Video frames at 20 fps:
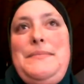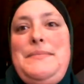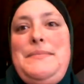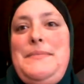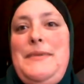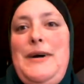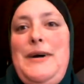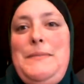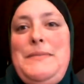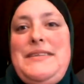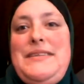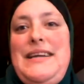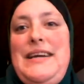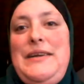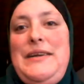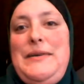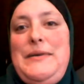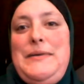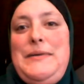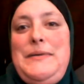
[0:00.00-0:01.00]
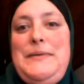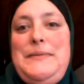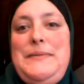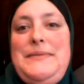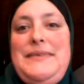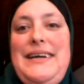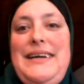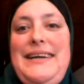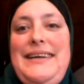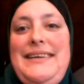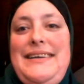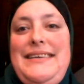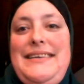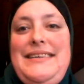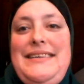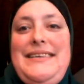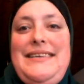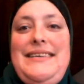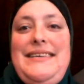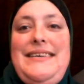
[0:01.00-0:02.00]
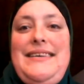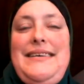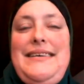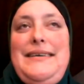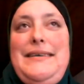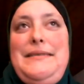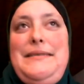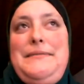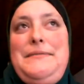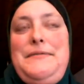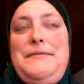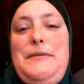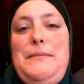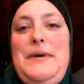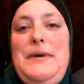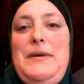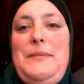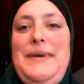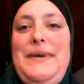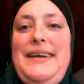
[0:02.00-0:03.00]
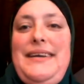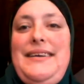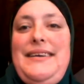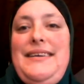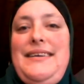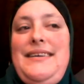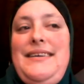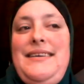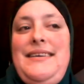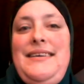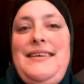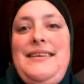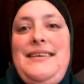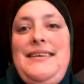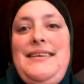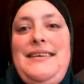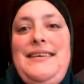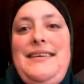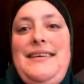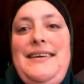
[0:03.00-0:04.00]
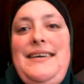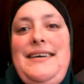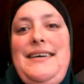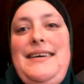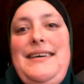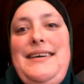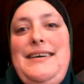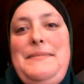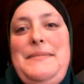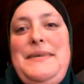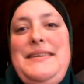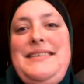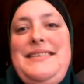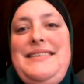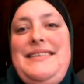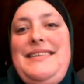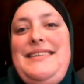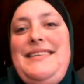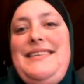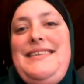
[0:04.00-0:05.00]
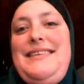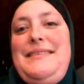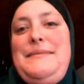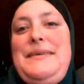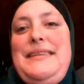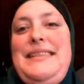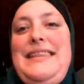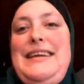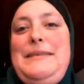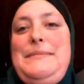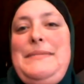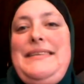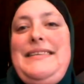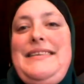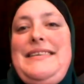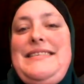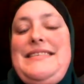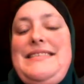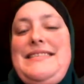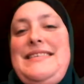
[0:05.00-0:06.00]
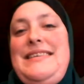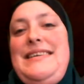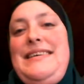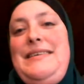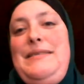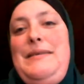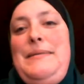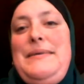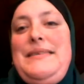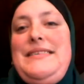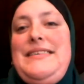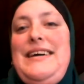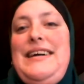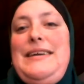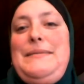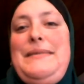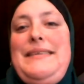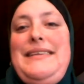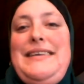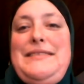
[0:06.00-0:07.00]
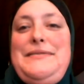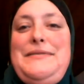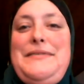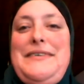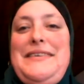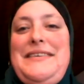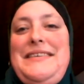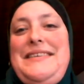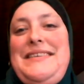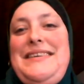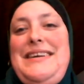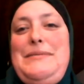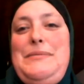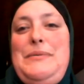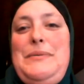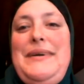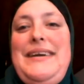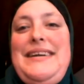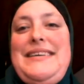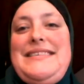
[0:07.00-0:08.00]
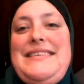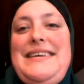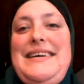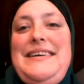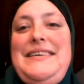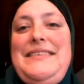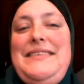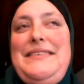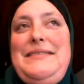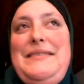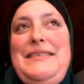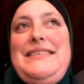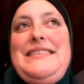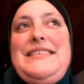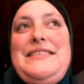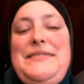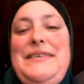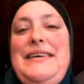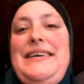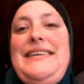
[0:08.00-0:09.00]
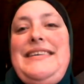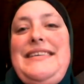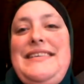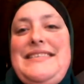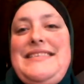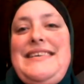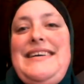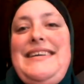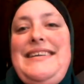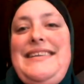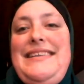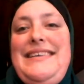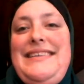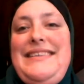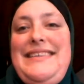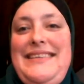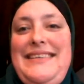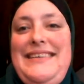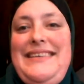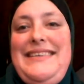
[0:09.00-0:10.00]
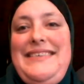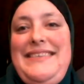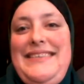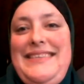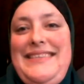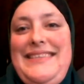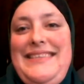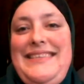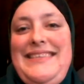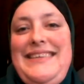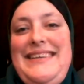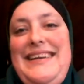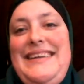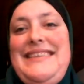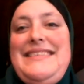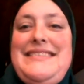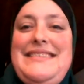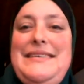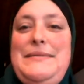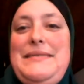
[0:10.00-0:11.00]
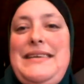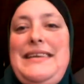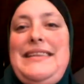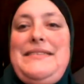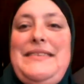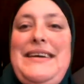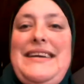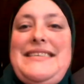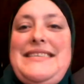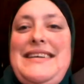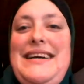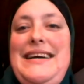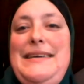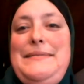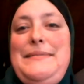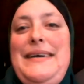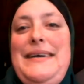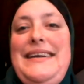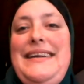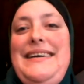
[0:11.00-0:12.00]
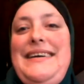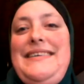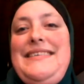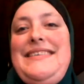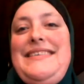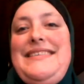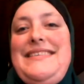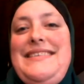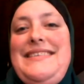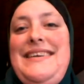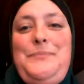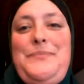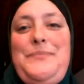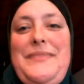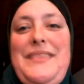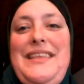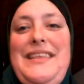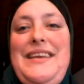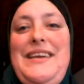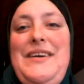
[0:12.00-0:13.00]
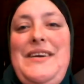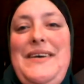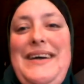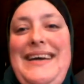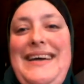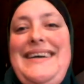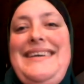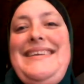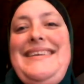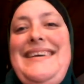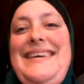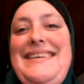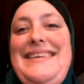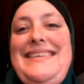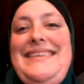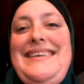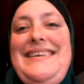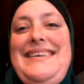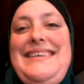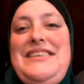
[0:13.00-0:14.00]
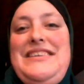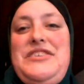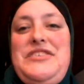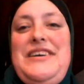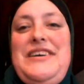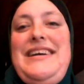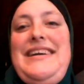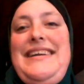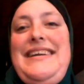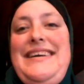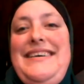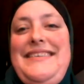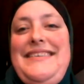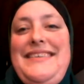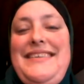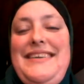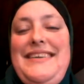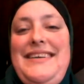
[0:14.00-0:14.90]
all potato diet for about a week. I've been thinking about this. We've been talking about this for a couple weeks now, and we just finally decided that, you know, today it seems like the right time right now to go ahead and try it out.